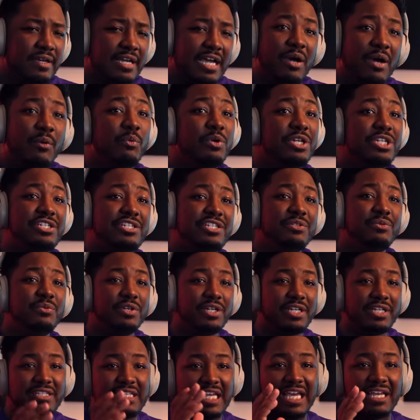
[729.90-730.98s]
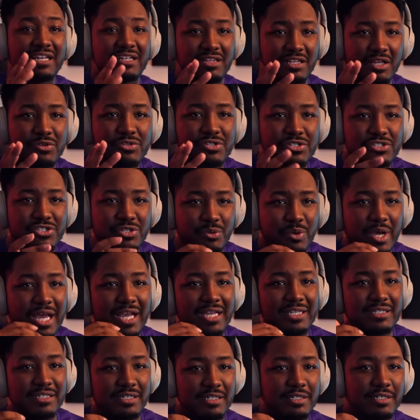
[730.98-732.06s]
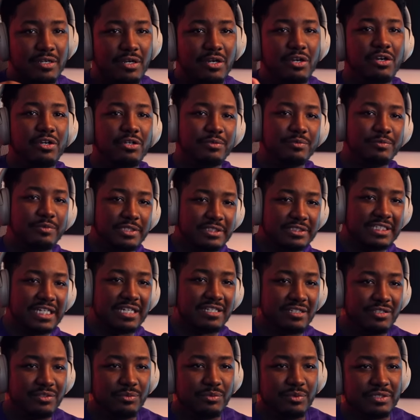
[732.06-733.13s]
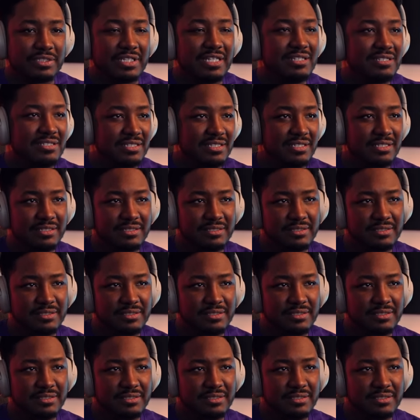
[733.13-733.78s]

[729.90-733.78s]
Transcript: I wish she would have got closer so I could have heard exactly what they said.